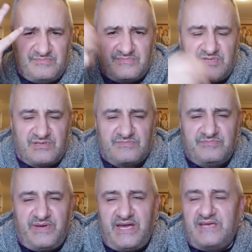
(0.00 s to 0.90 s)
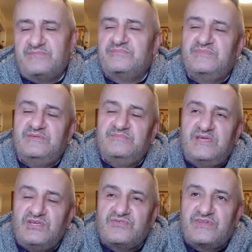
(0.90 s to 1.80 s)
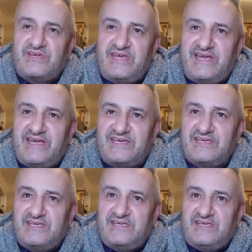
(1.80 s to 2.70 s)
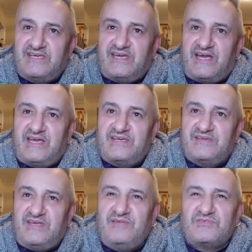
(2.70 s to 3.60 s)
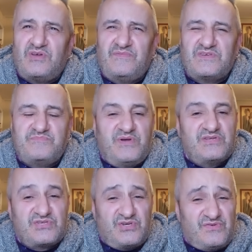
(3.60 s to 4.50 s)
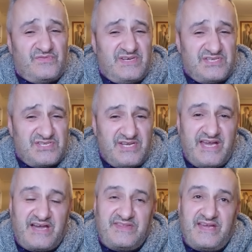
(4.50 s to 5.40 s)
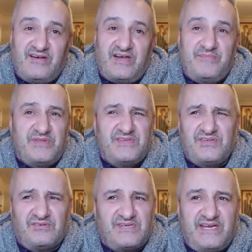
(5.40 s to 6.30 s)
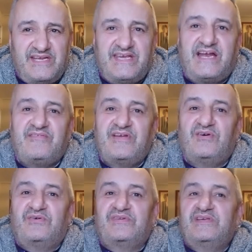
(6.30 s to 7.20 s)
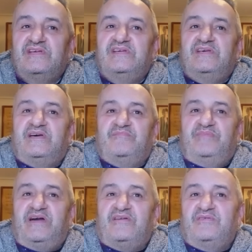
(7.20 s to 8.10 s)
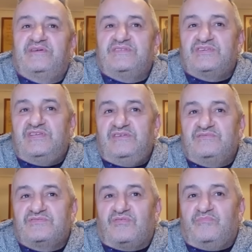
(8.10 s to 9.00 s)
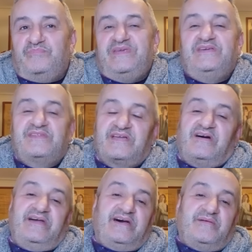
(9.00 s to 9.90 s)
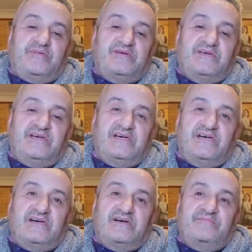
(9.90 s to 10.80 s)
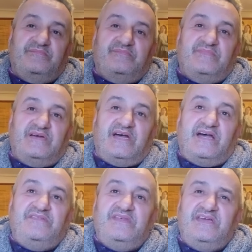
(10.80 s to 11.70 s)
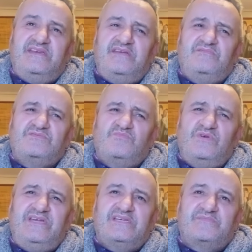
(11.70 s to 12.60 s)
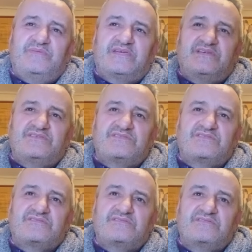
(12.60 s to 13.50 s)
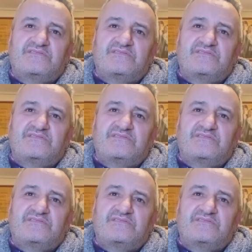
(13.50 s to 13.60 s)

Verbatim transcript: you know, bad injury that he had. And it was obvious Burns couldn't really see out of the eye, but the doctor let it carry on. Pero continued sort of beating the guy up. Um, and then it was weird because